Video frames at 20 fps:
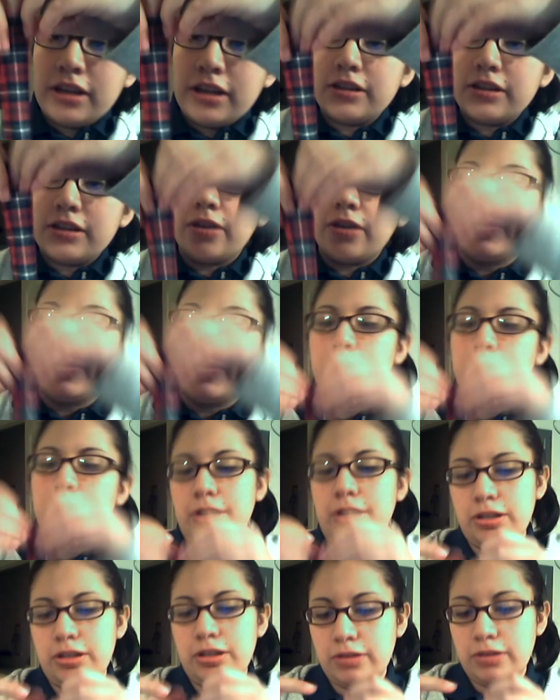So what you want
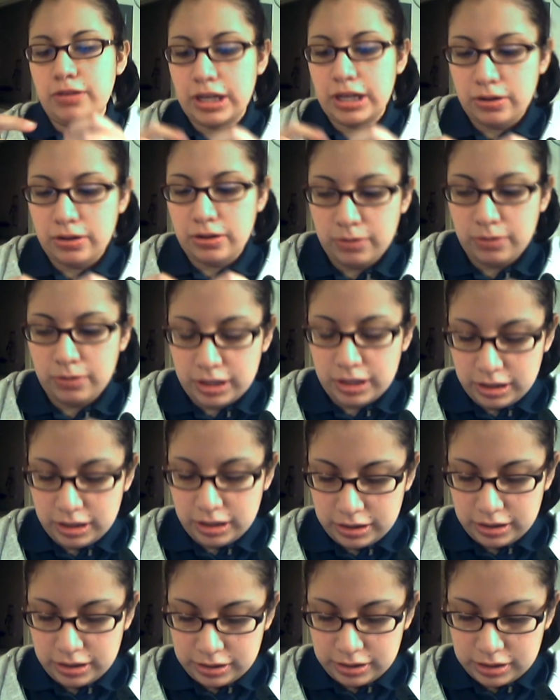to do now
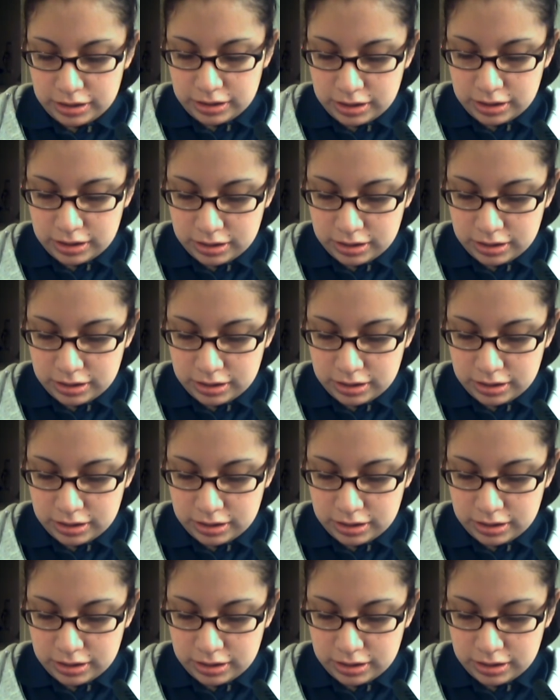is